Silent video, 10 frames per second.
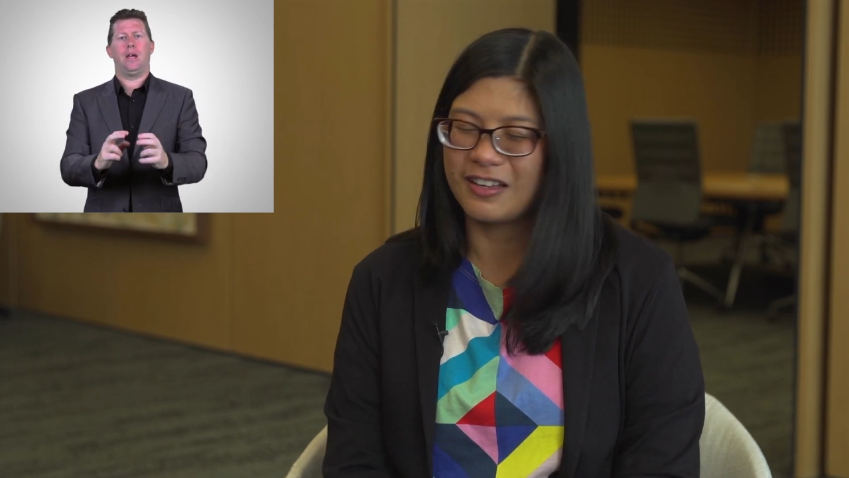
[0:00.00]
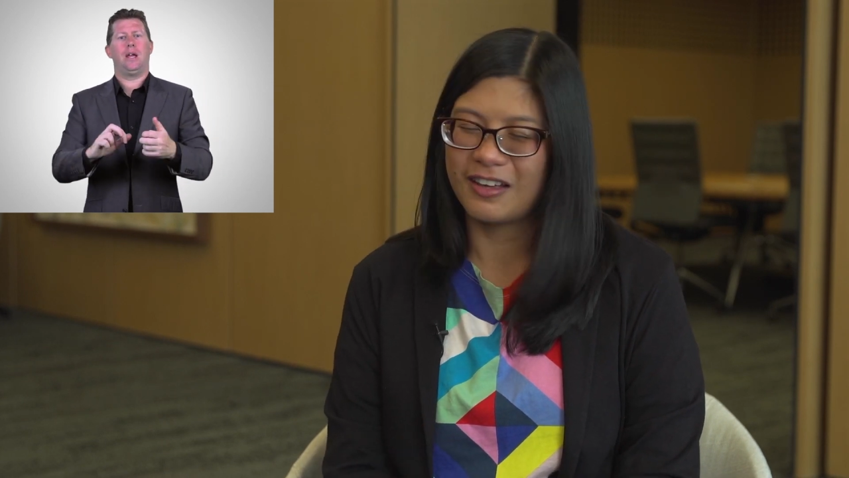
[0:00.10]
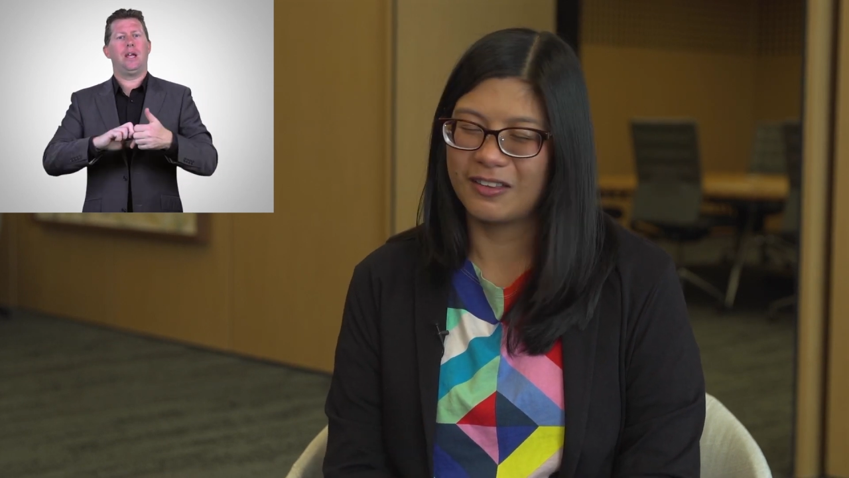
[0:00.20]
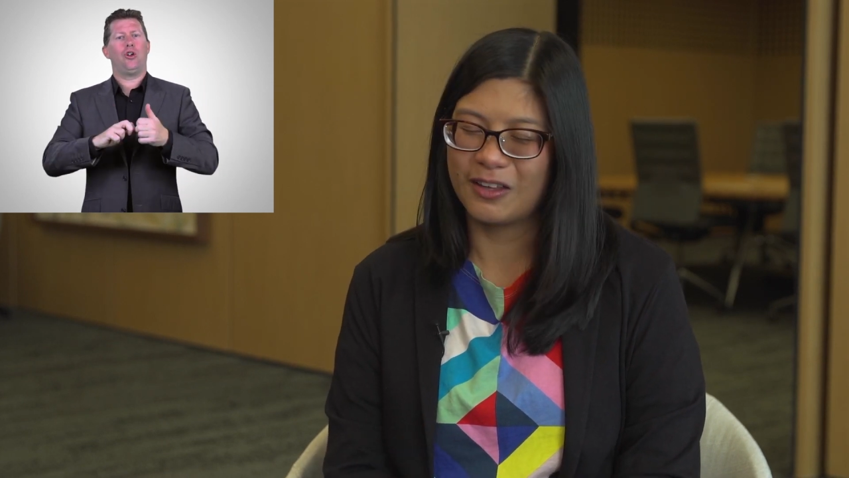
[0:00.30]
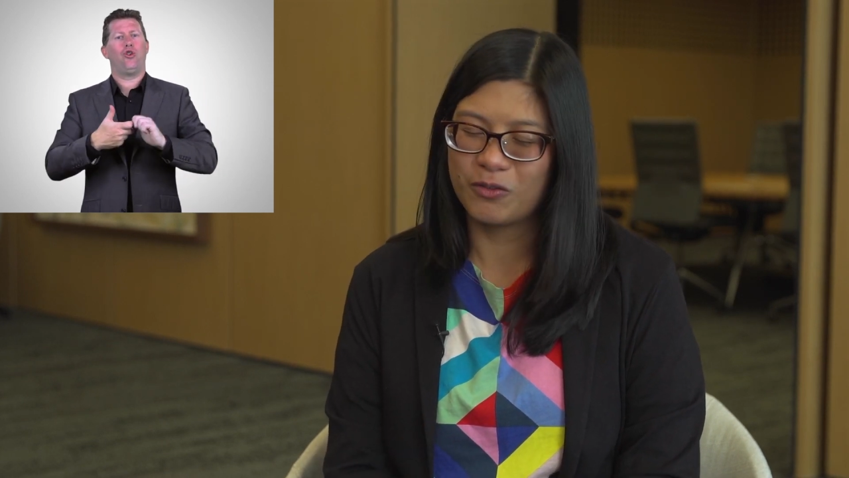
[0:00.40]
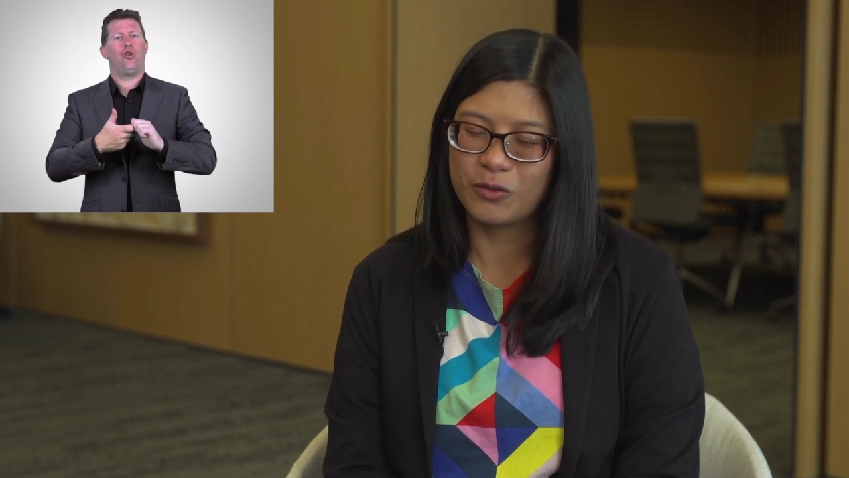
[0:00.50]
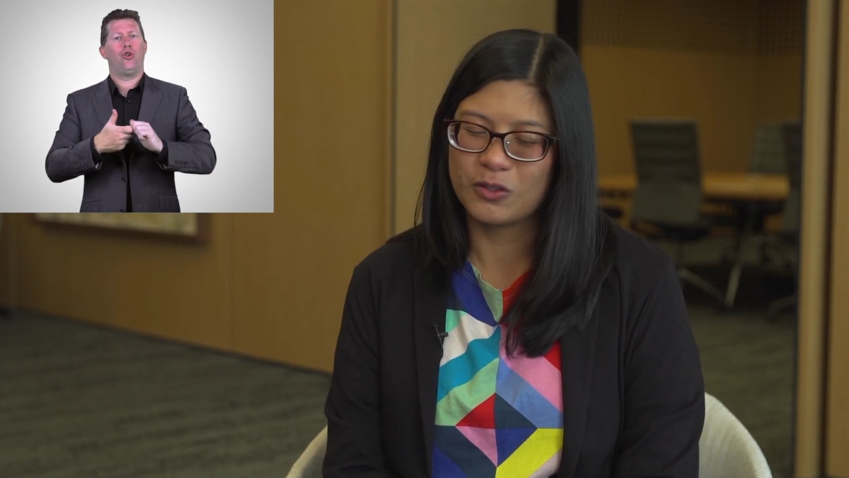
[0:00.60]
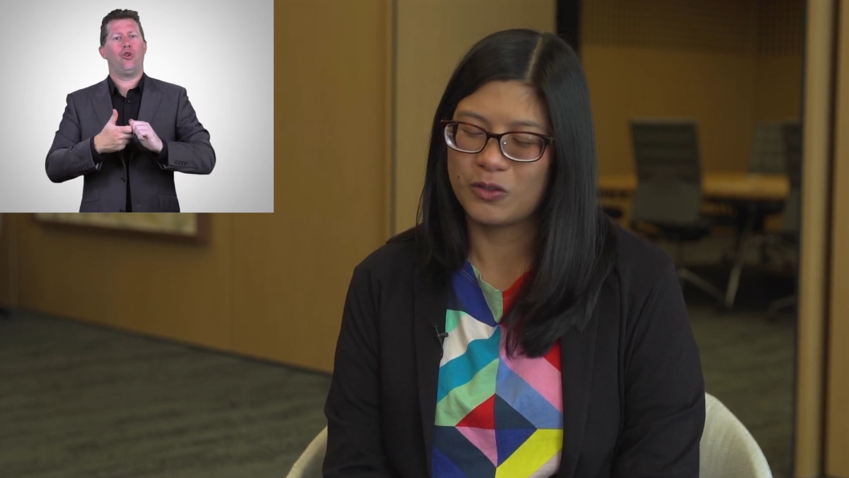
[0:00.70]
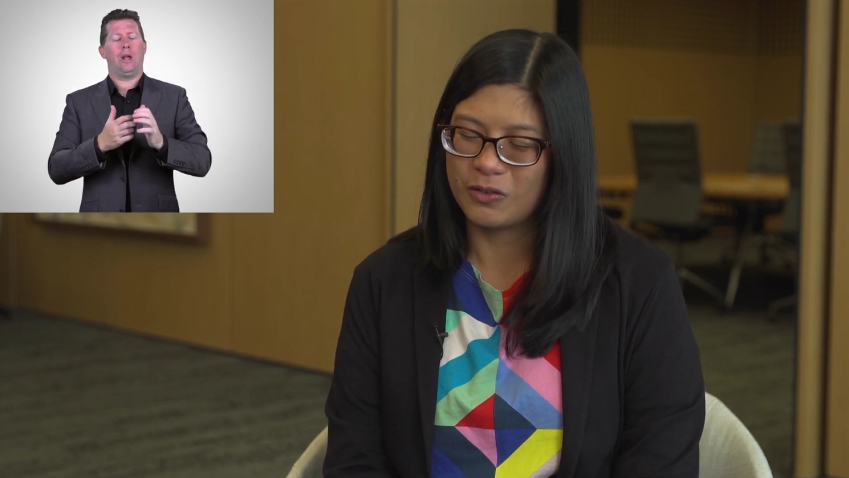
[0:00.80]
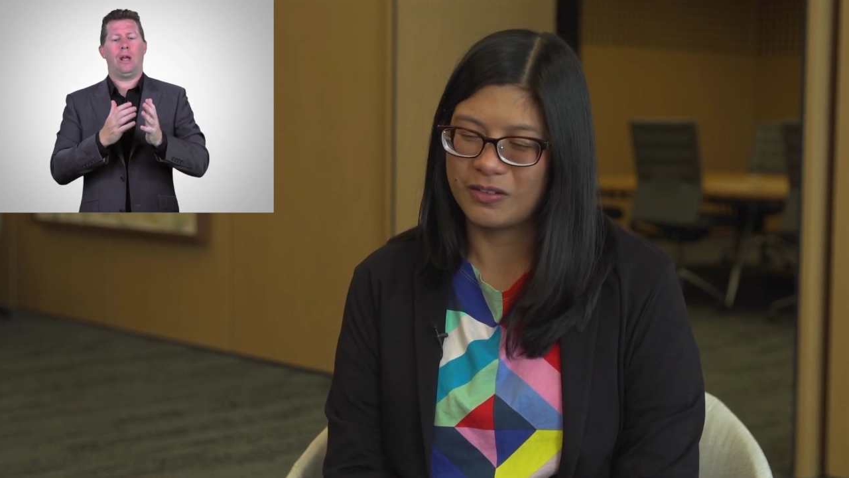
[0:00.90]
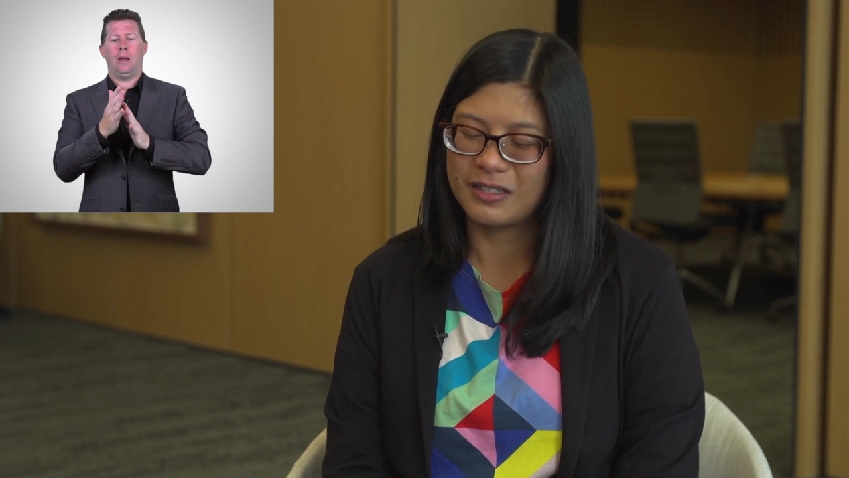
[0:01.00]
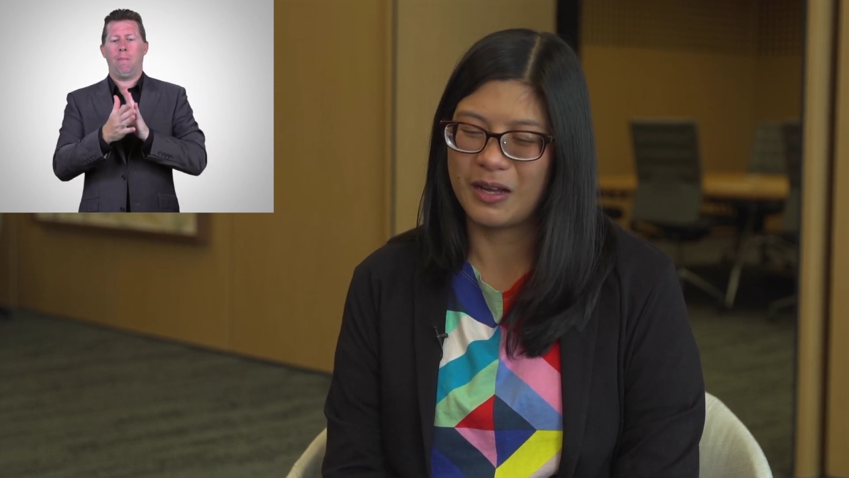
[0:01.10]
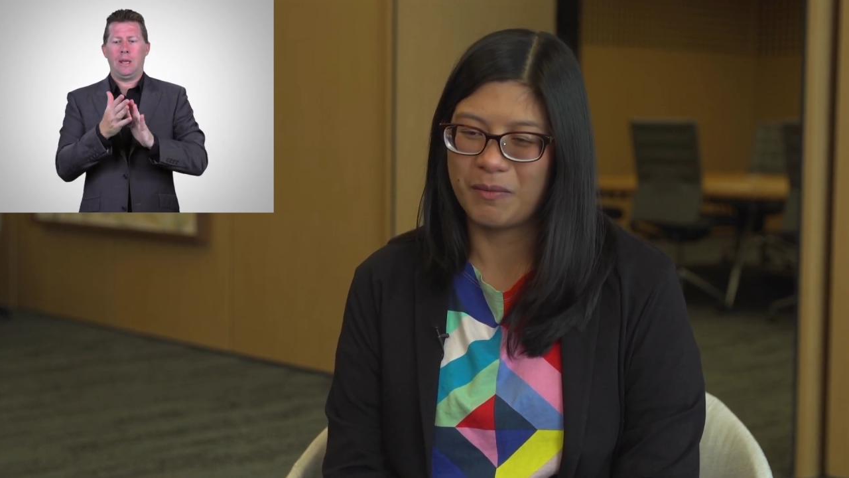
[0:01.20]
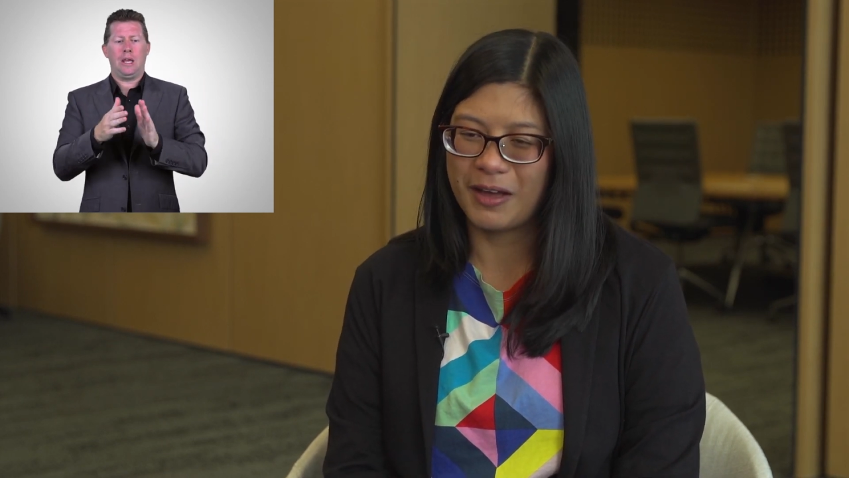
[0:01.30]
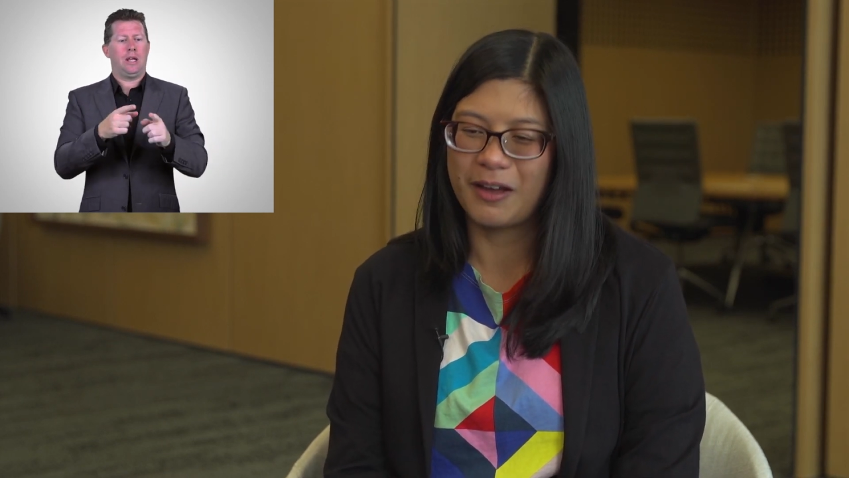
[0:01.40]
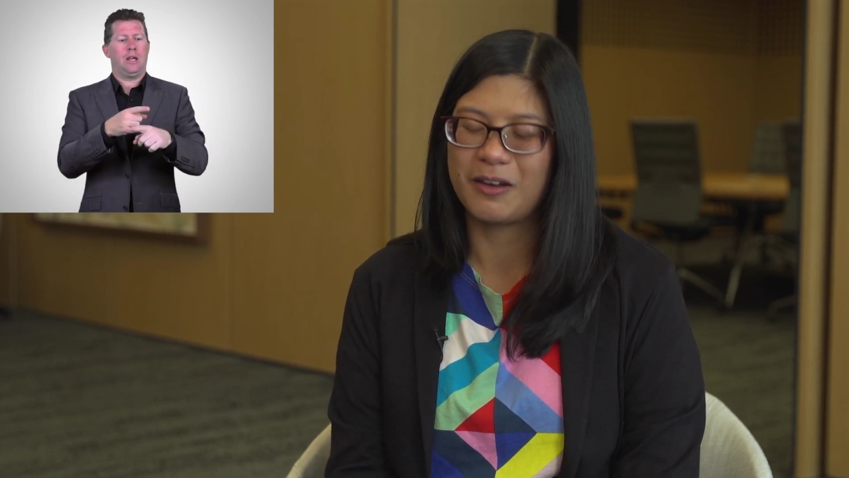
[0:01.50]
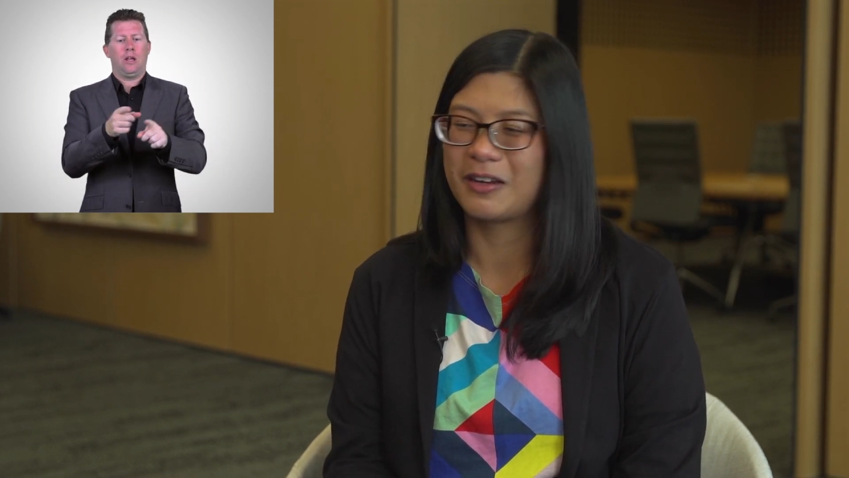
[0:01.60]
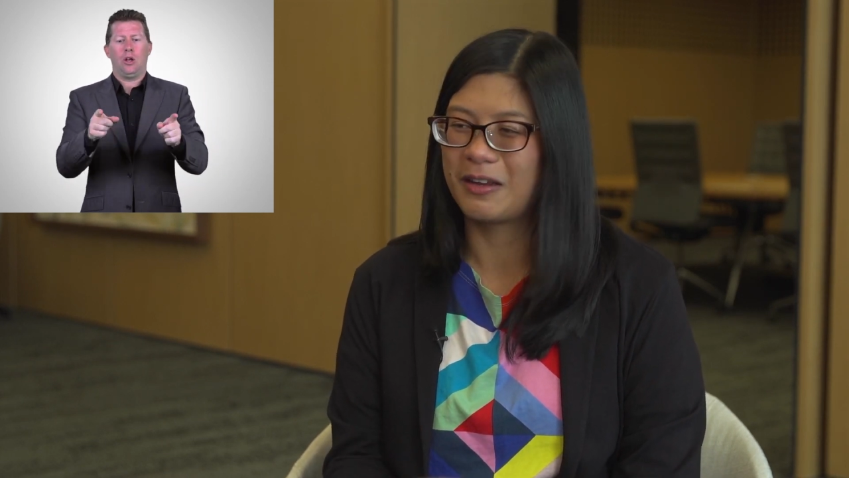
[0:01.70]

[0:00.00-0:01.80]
and therefore students come out